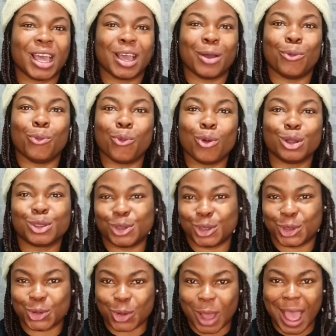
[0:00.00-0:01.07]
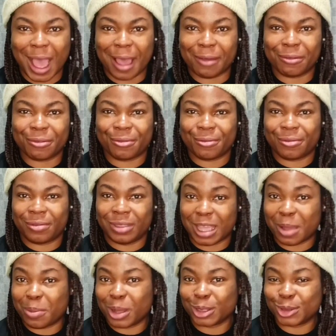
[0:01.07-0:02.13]
what you should have, the
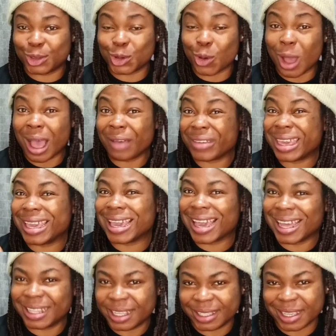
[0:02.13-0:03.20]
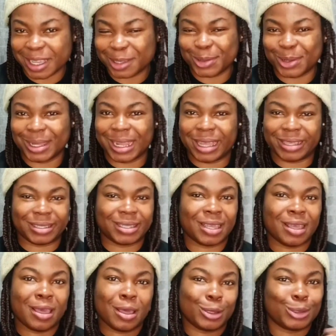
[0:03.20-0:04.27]
amount you should have in Canadian dollars
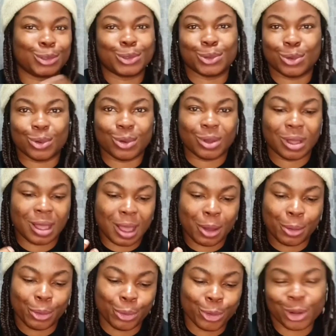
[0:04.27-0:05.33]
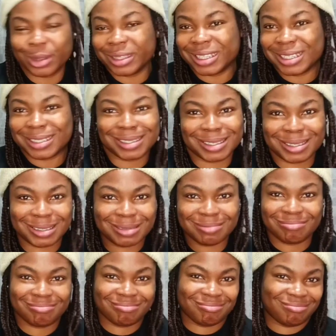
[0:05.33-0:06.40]
to run this
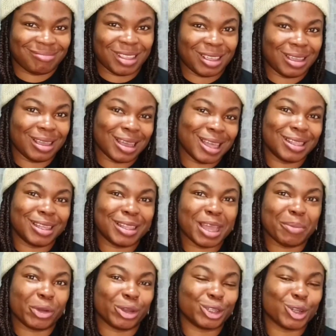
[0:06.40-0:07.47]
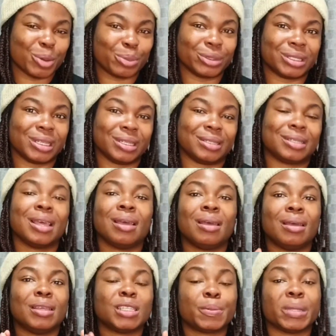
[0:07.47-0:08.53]
Canada immigration process,
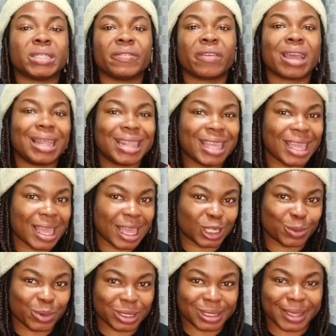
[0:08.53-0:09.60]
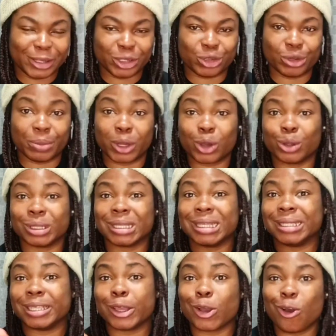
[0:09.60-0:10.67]
specifically express entry, because it's
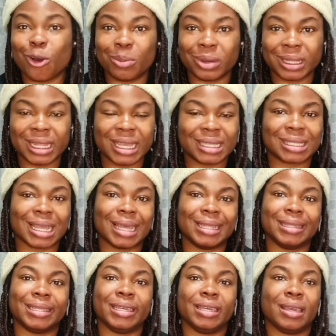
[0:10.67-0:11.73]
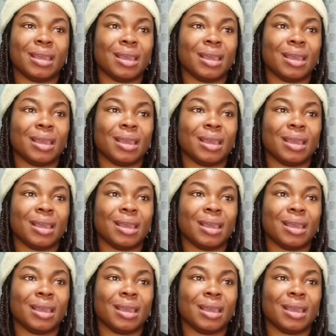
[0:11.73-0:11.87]
the commonest and the